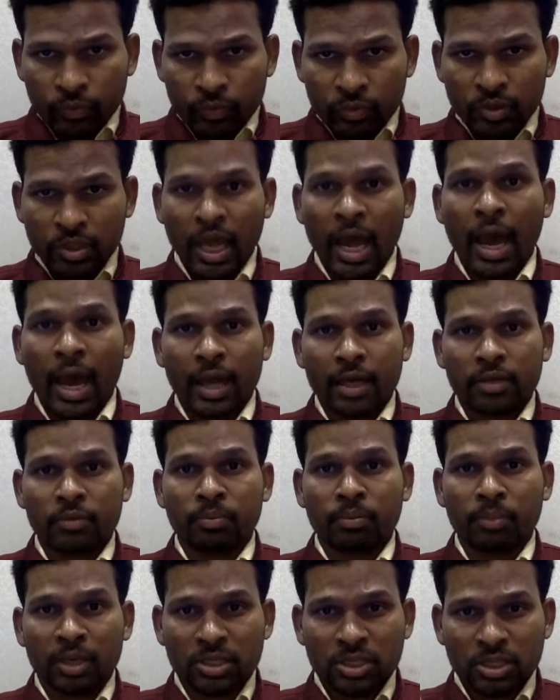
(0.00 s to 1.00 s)
that
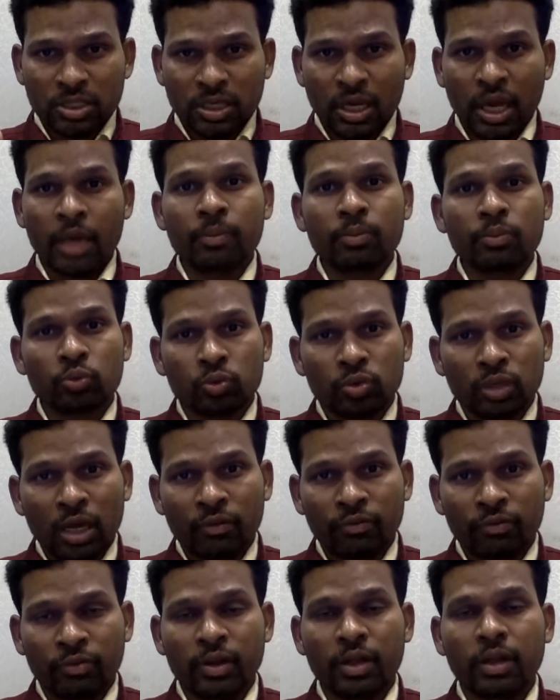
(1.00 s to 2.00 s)
much time to
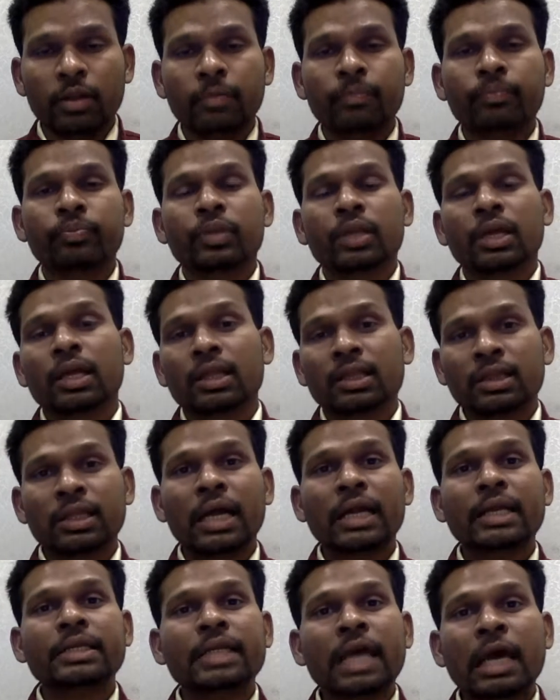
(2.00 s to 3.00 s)
that field,
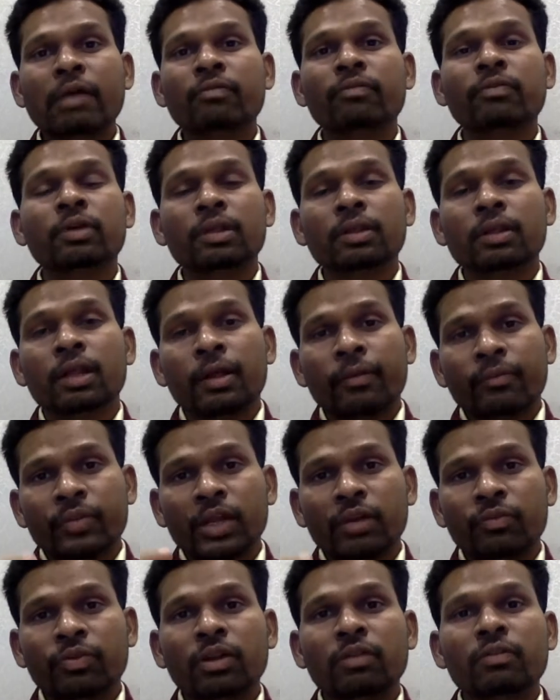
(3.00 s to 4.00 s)
that
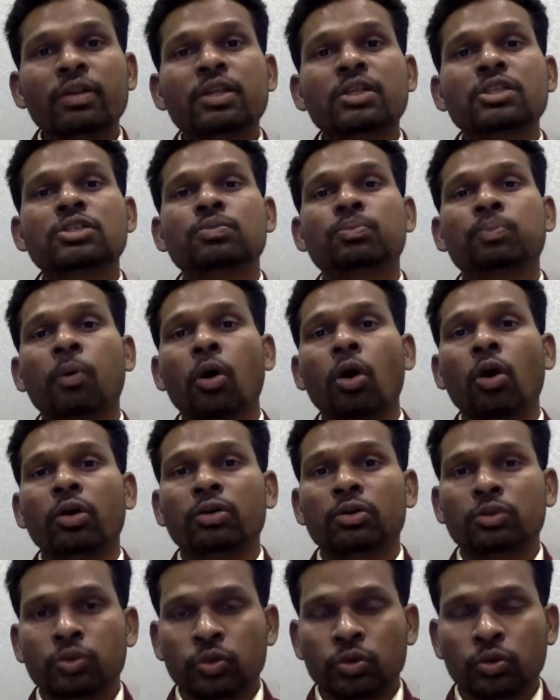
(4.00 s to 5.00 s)
field will
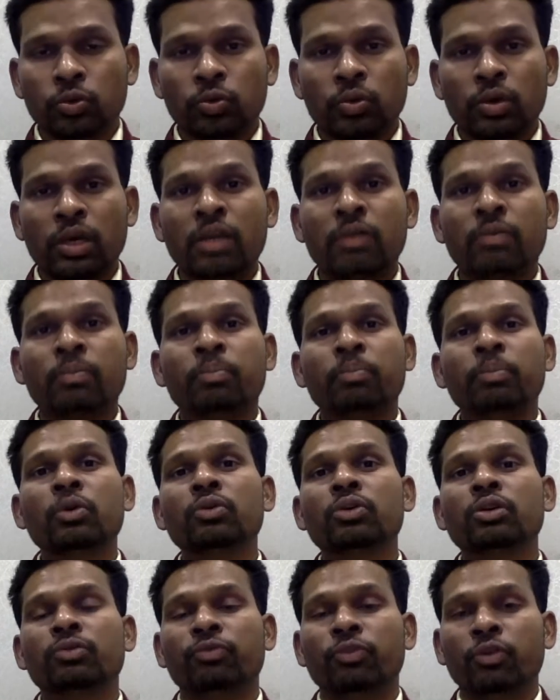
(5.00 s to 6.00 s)
respond to you in a
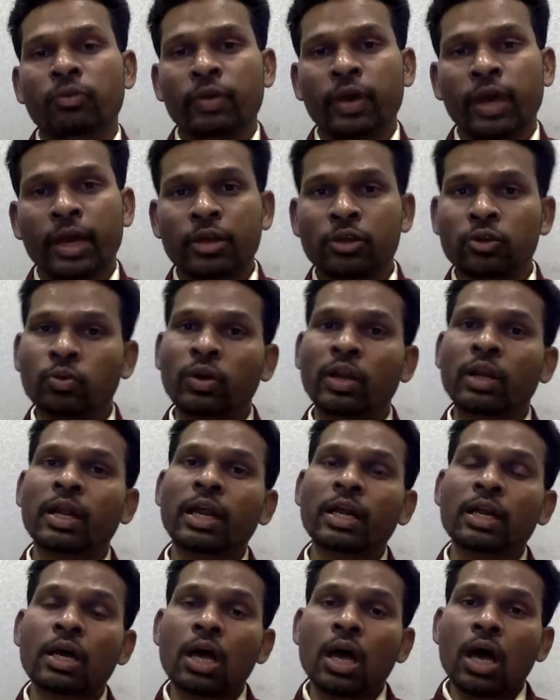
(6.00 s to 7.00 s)
beautiful way and you will
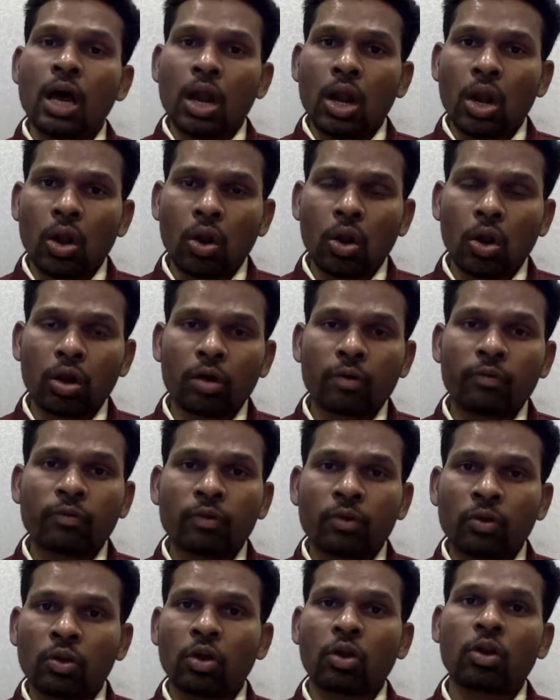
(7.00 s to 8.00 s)
get lot
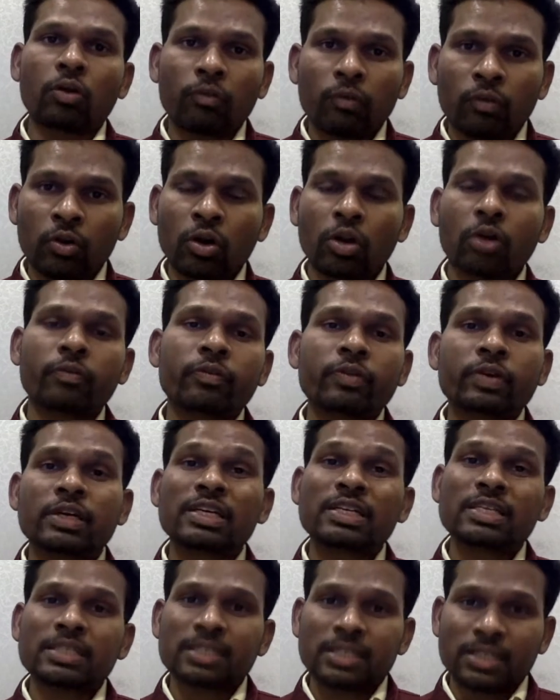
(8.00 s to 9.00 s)
of
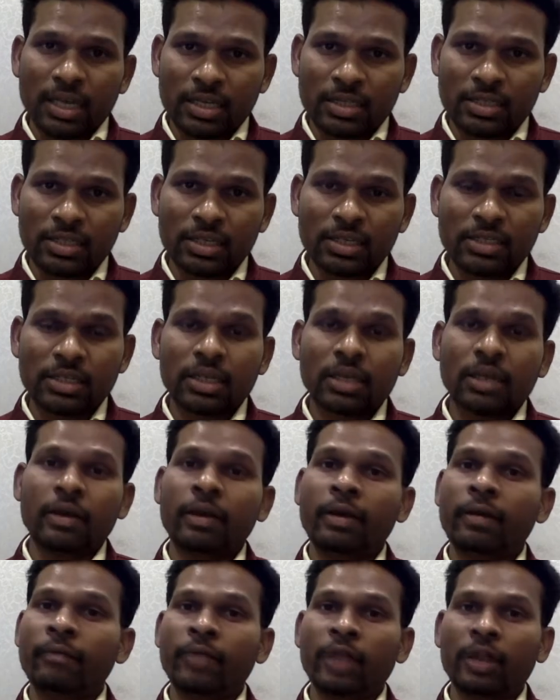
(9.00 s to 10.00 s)
success
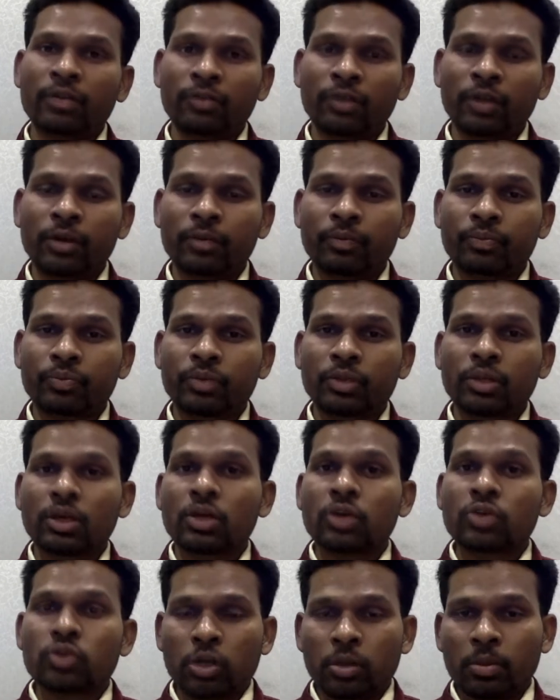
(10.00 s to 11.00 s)
in that field.
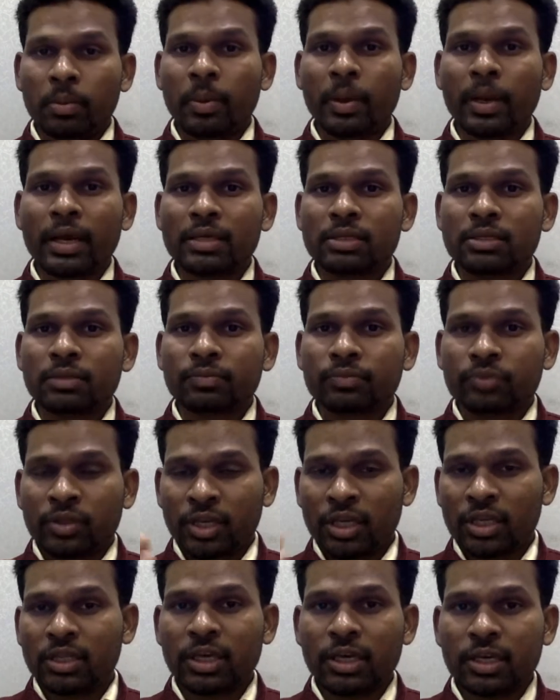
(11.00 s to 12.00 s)
So remember guys,
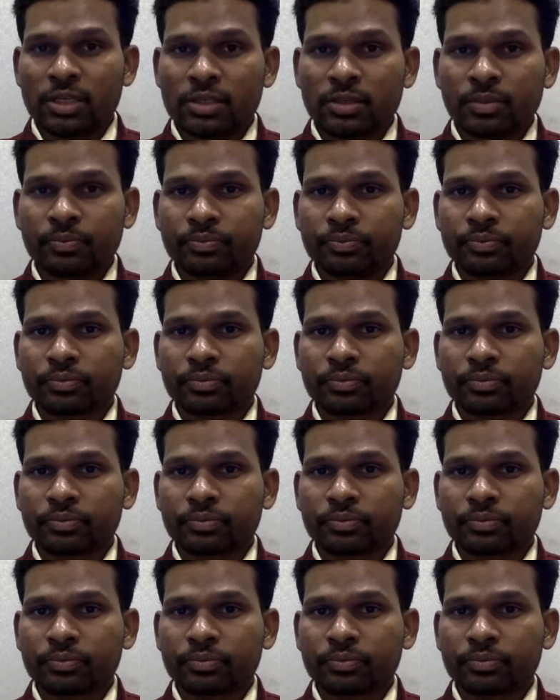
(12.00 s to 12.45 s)
3 things: